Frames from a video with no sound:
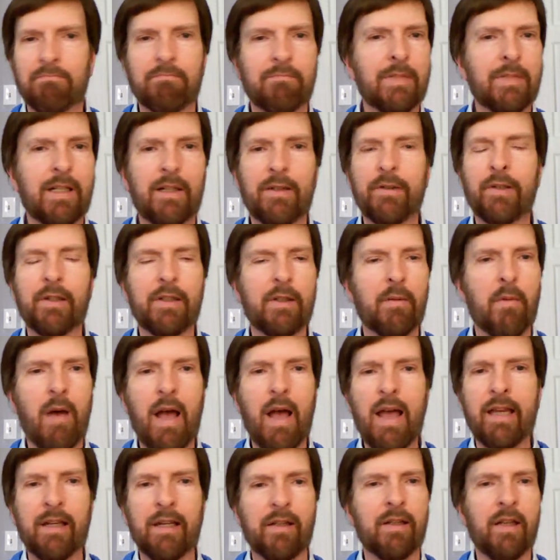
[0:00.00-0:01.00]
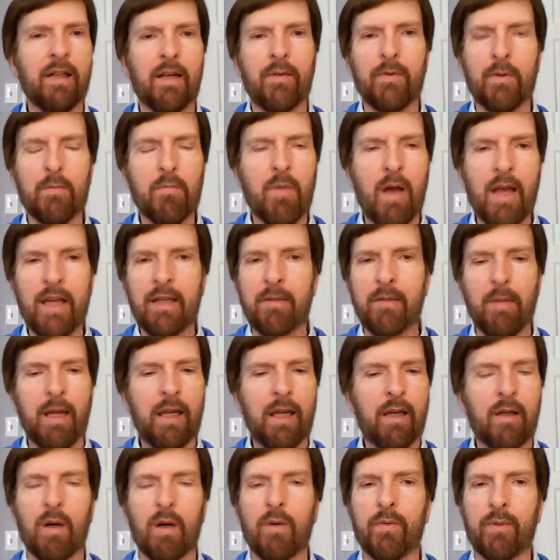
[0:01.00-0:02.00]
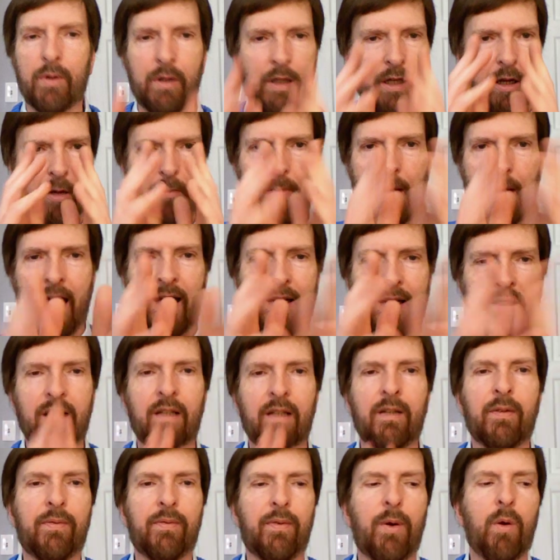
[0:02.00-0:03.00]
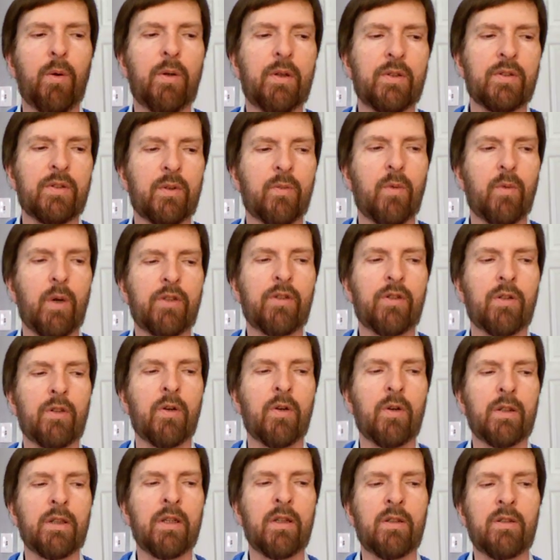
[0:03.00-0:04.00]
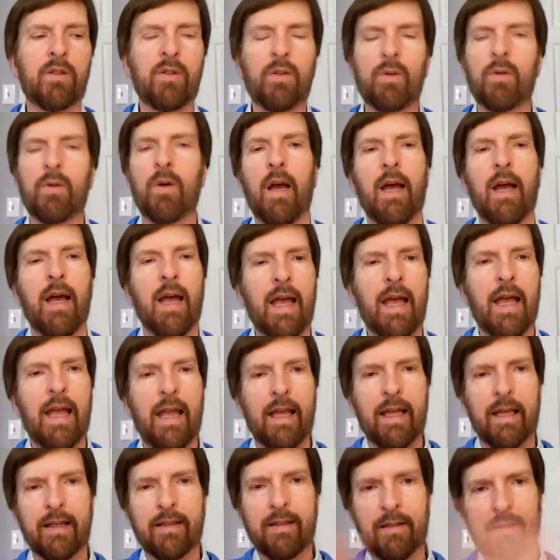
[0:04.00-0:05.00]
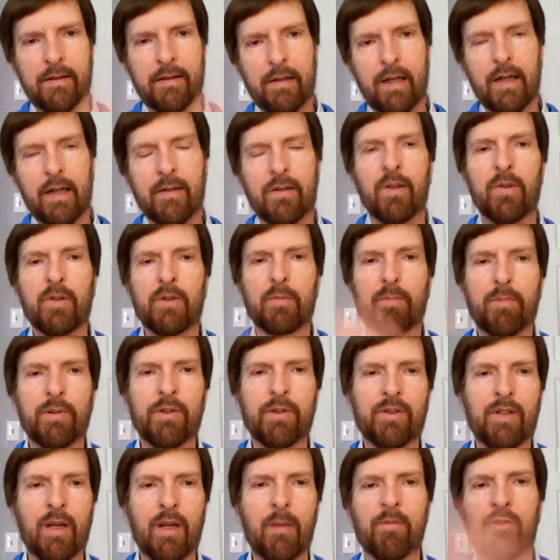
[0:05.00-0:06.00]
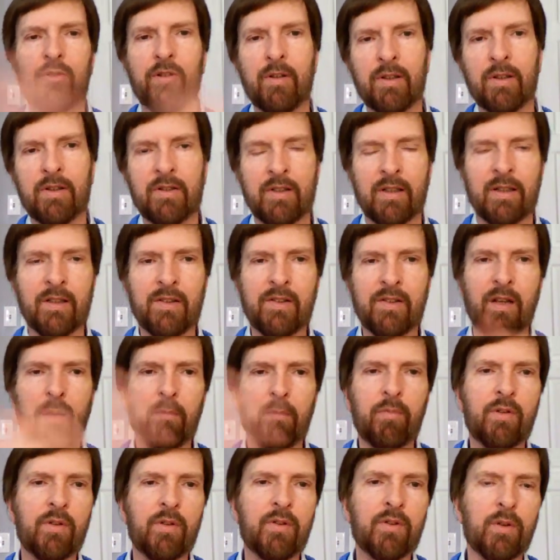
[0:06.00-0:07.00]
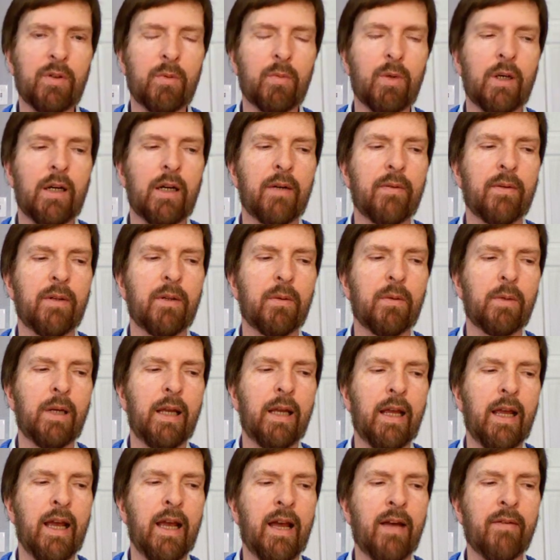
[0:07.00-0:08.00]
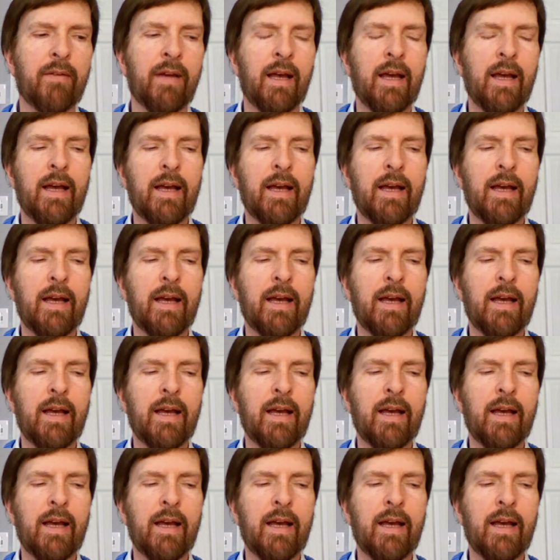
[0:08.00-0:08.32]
clear your mind. You have a mind makeover. You go back to the focus of what you're going to do and clear out those presumptions and assumptions or whatever that we have.